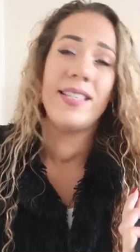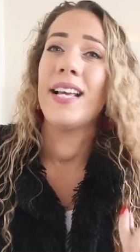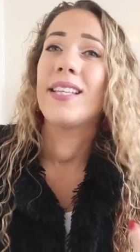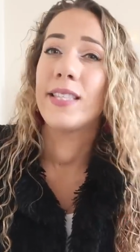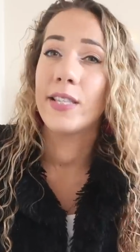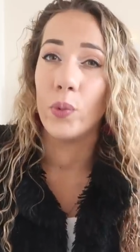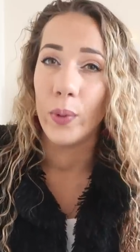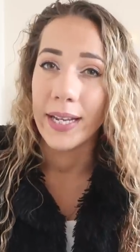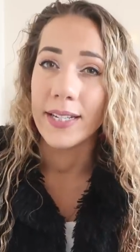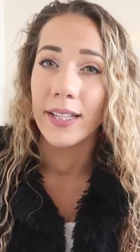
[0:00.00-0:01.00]
Six
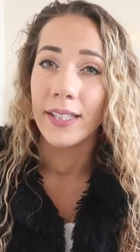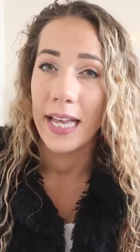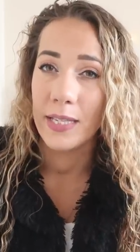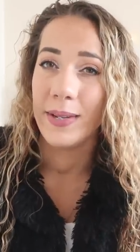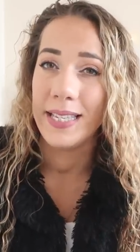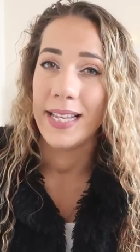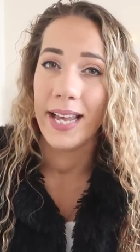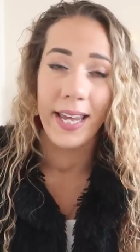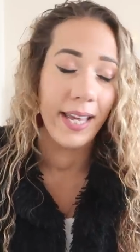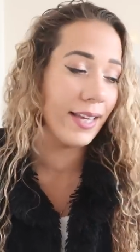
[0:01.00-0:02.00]
squid, as we
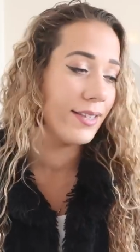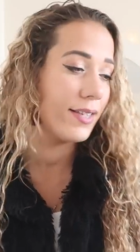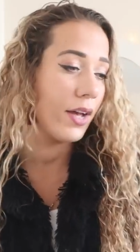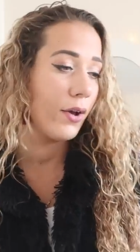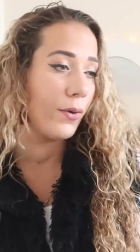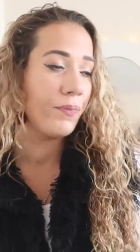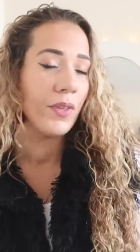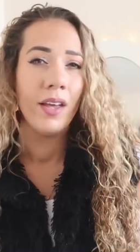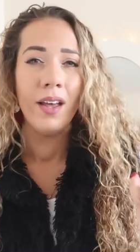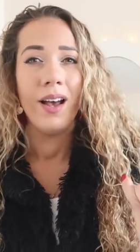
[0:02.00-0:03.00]
say. So,